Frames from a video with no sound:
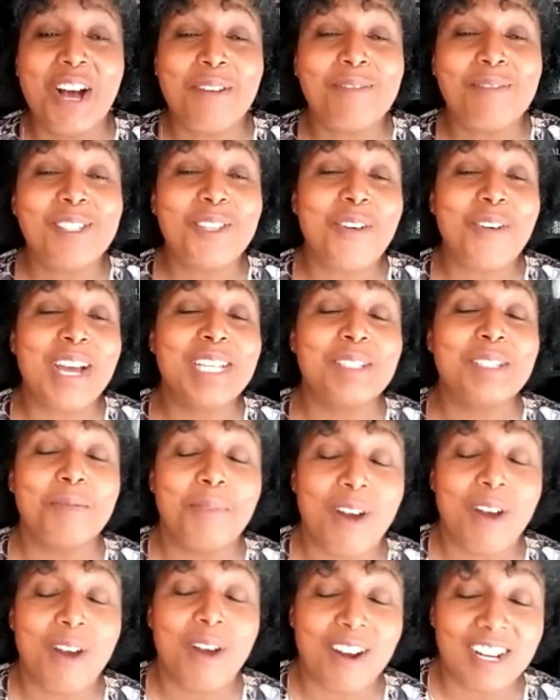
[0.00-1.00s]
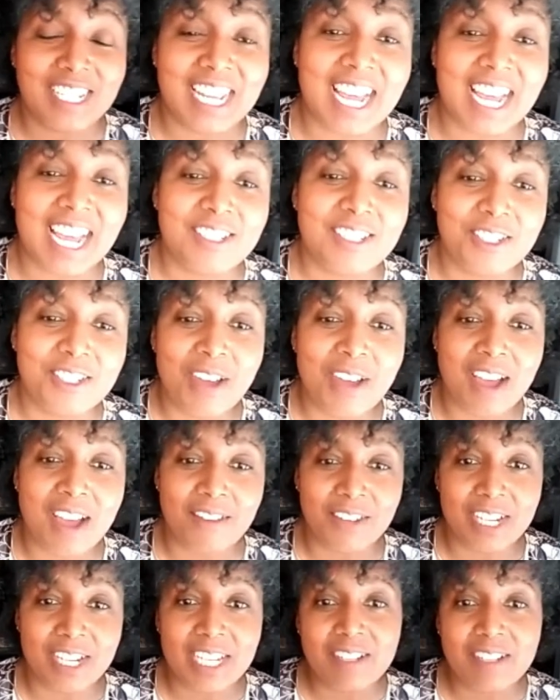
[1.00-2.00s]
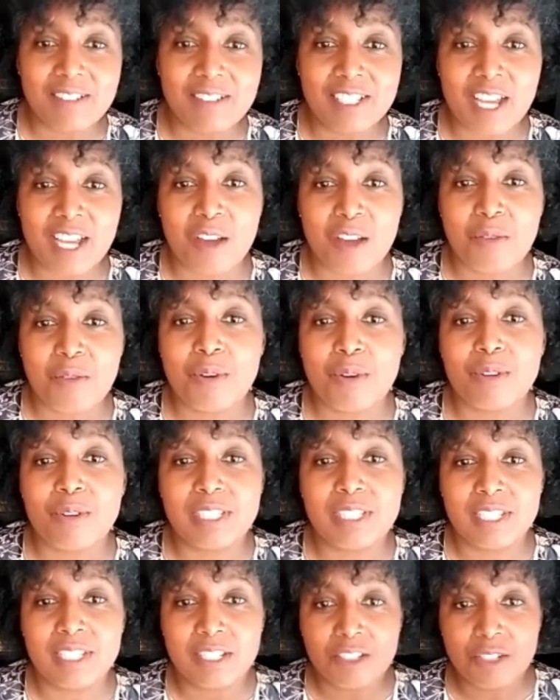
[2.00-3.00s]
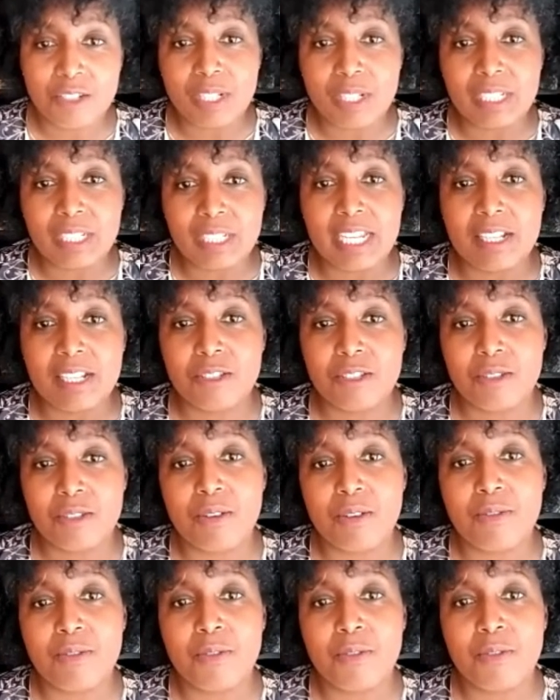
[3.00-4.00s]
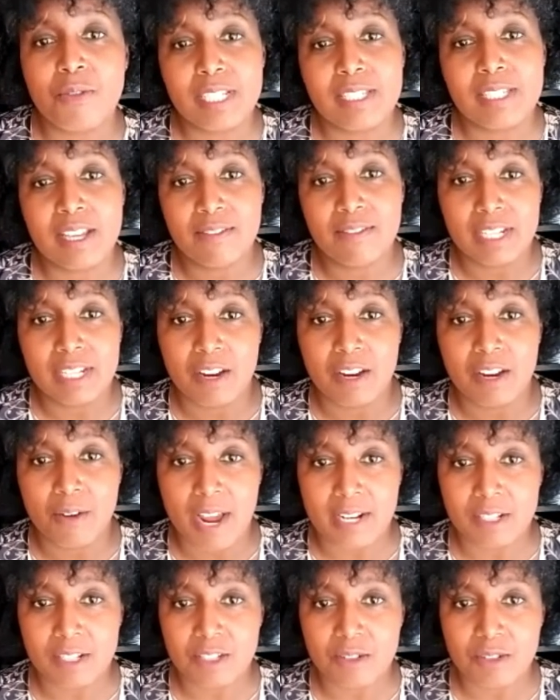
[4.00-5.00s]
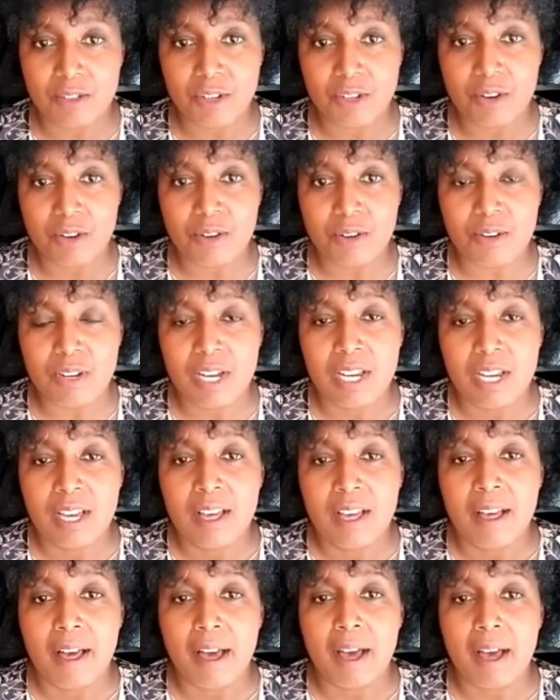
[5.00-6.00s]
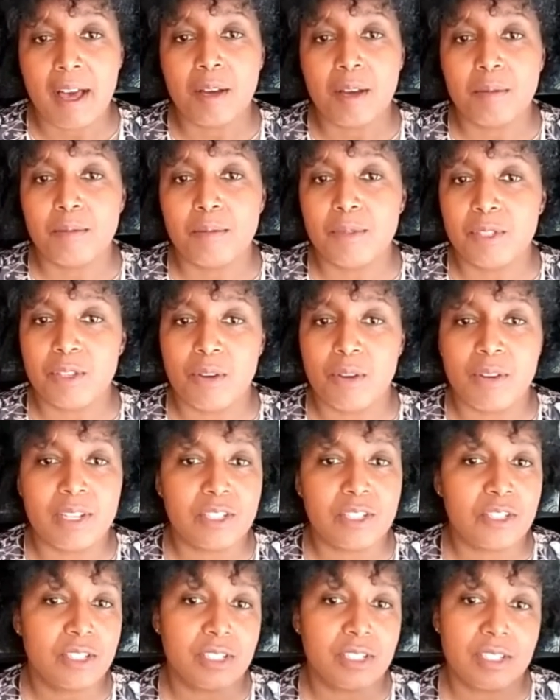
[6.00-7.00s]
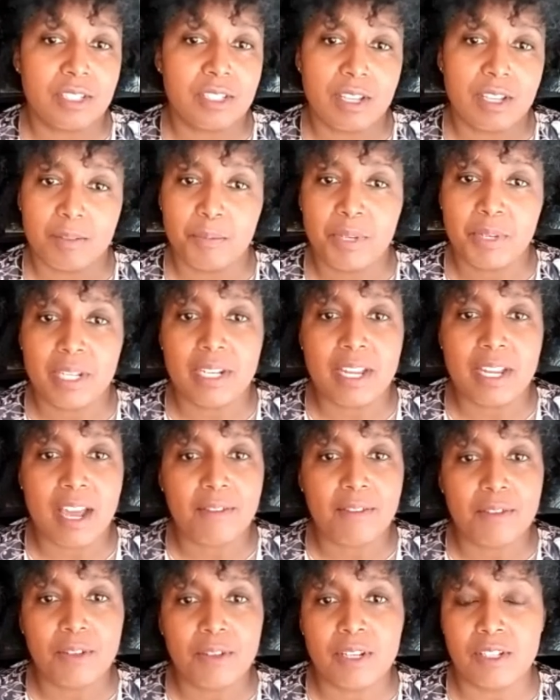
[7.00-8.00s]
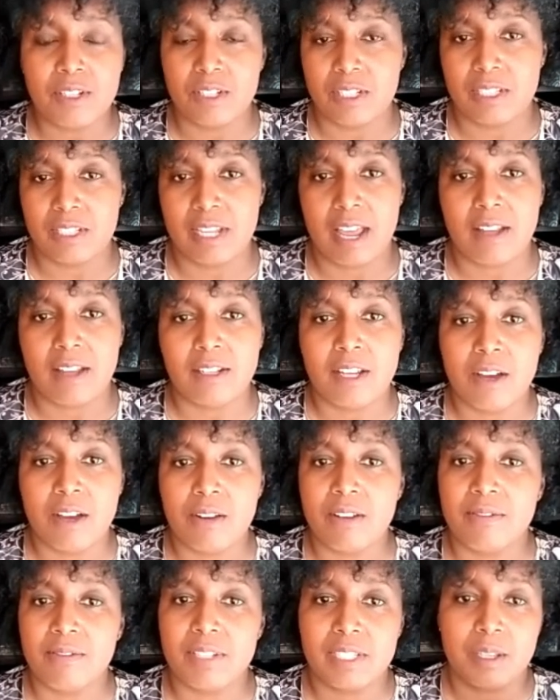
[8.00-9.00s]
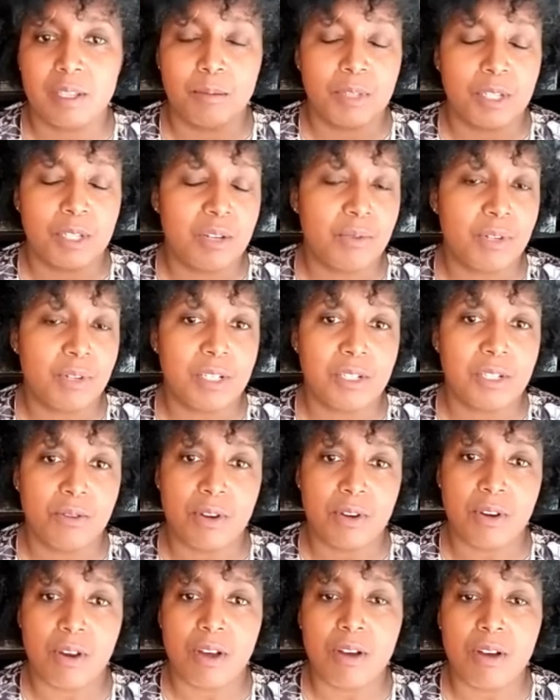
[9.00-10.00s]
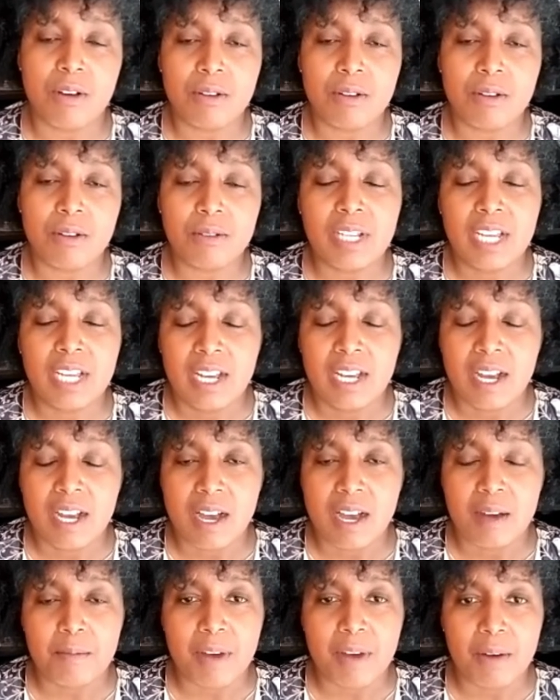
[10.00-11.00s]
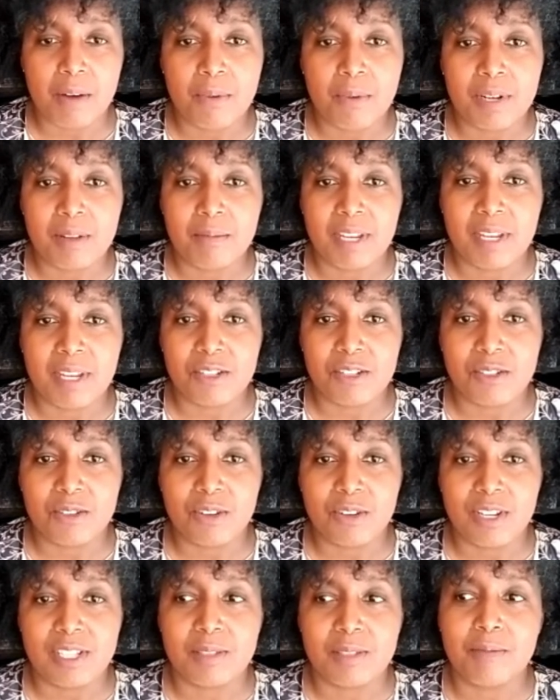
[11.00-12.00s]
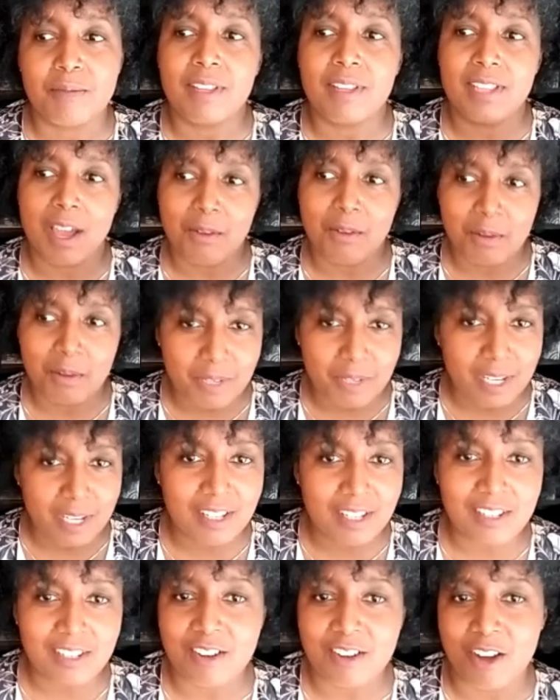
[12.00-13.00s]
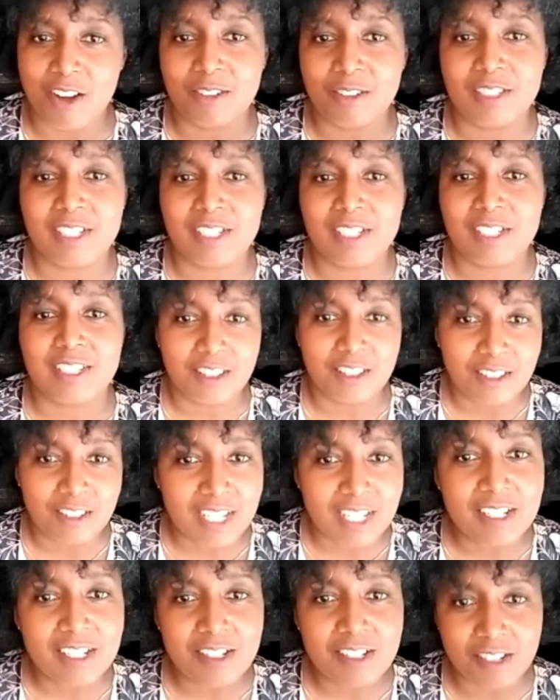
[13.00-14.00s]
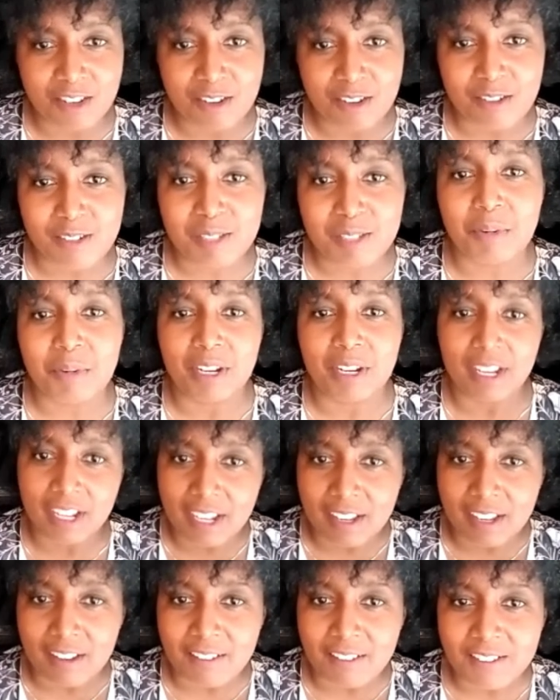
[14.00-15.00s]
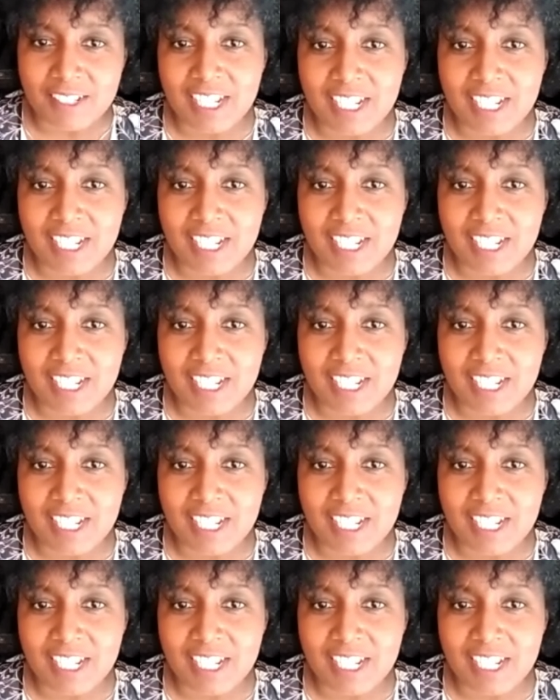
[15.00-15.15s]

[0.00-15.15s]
So as a part of that, I do have a gift. I will send you a link to a free 7-day gratitude journal. So it's just a PDF you can just download if it's something you want to do on your own. I want to make sure, because that would be, the Southern thing to do is bring a gift.